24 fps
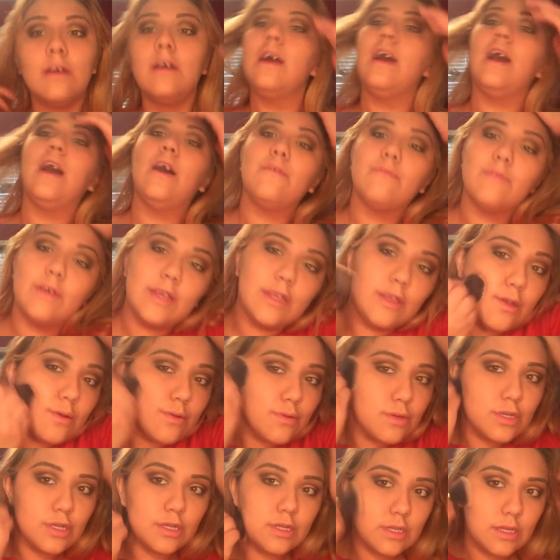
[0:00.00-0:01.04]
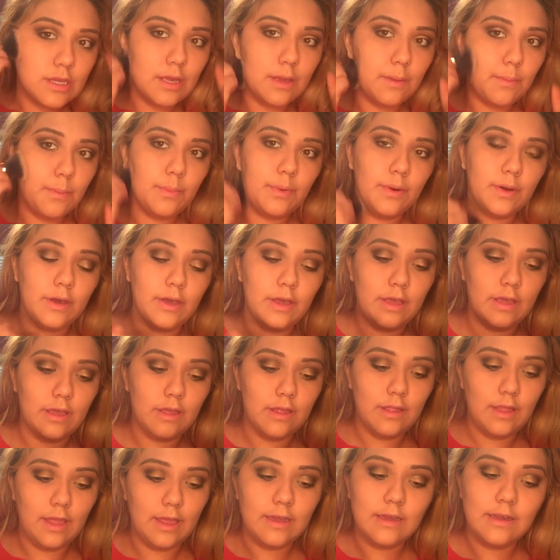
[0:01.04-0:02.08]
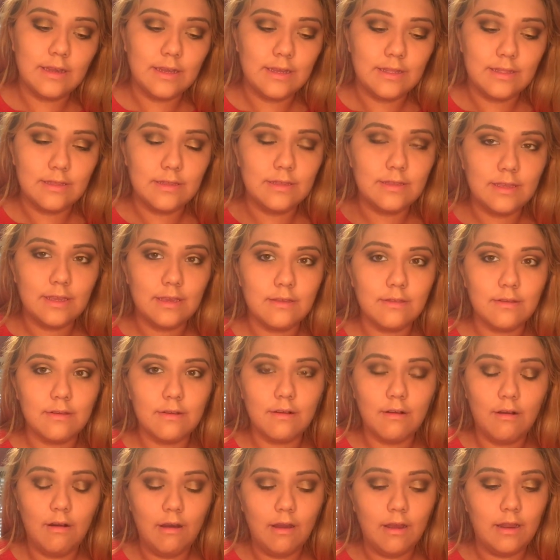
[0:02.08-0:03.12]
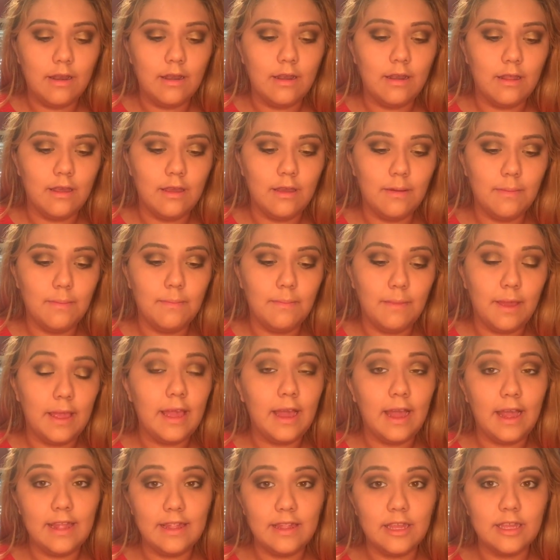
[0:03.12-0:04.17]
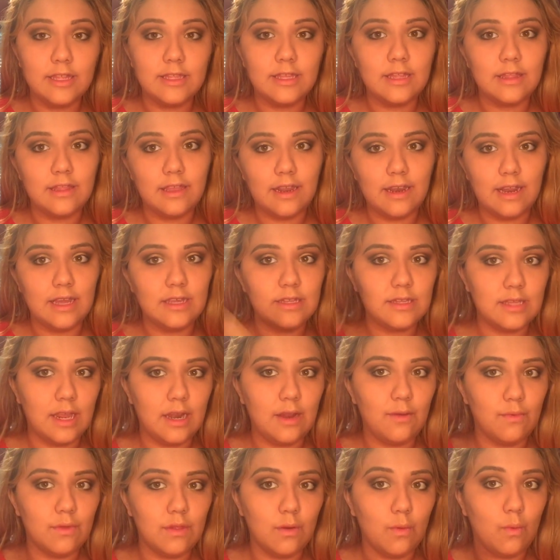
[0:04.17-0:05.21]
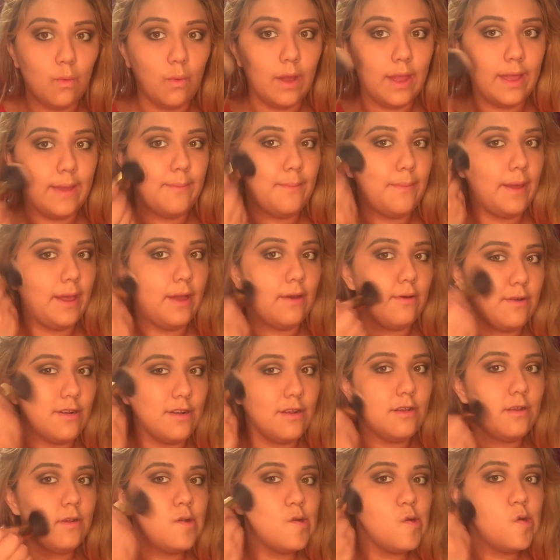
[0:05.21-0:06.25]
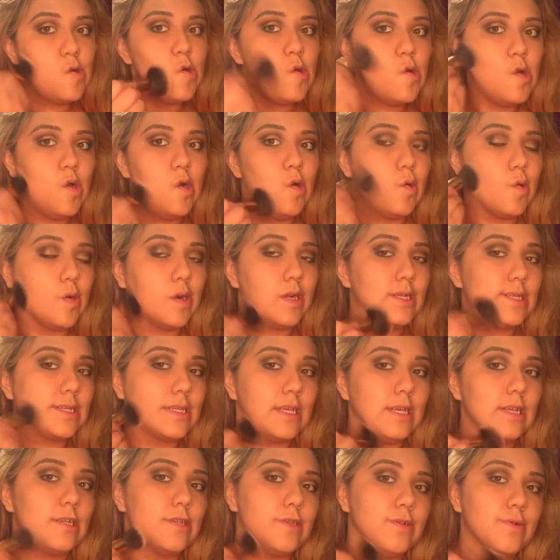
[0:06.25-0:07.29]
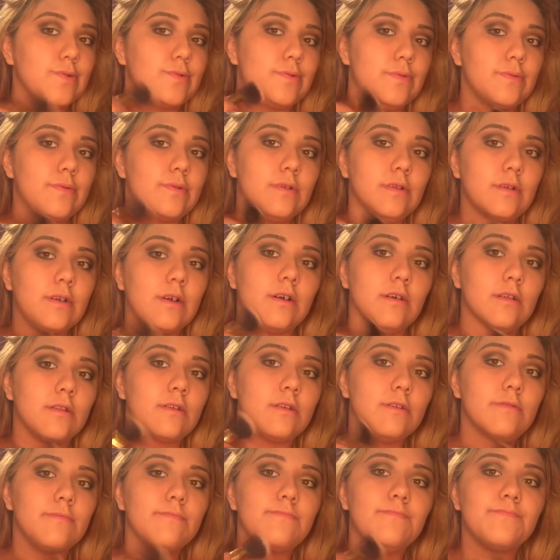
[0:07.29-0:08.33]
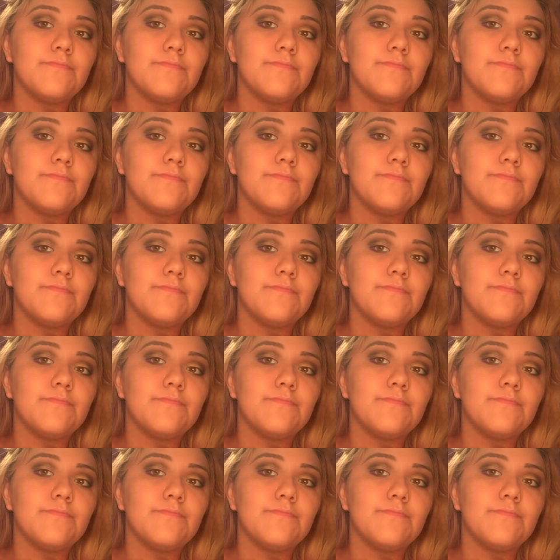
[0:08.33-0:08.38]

how I usually put like a concealer on my eyelids and then I set it with a white powder or a skin tone color.